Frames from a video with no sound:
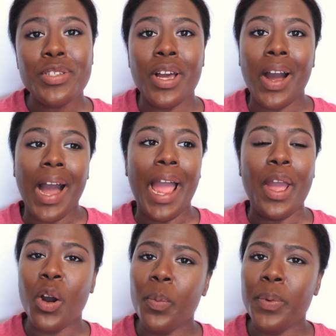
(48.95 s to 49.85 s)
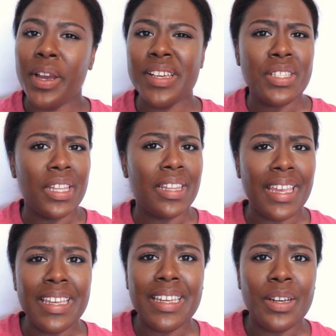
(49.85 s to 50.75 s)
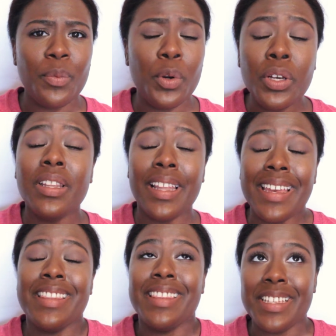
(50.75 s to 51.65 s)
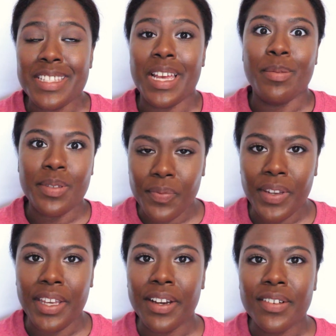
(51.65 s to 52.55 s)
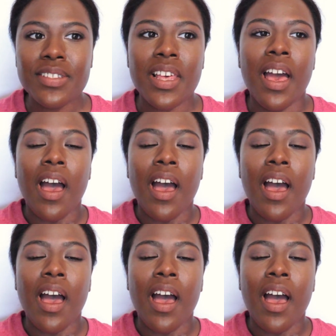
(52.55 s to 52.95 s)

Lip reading: So I hope you guys will like these types of videos.